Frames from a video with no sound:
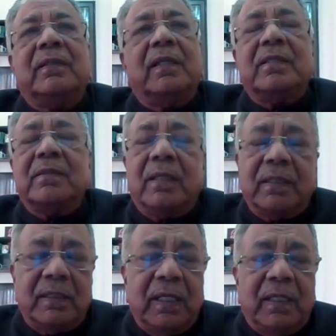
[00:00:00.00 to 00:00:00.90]
That is not
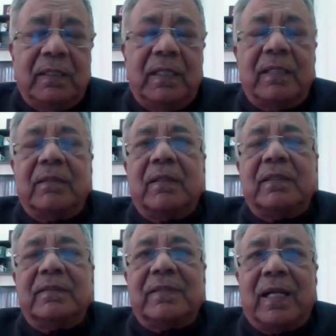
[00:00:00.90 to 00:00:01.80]

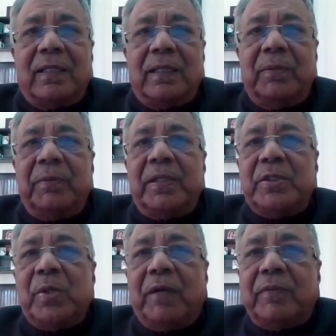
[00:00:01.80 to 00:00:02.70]
the standard by
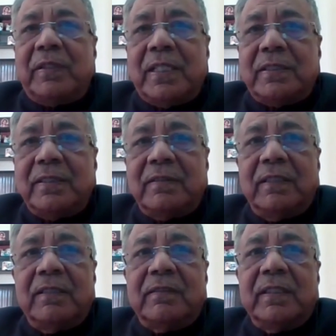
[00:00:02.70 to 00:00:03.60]
which you have to judge this
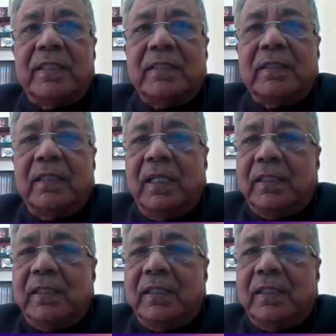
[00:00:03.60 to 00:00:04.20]
legislation.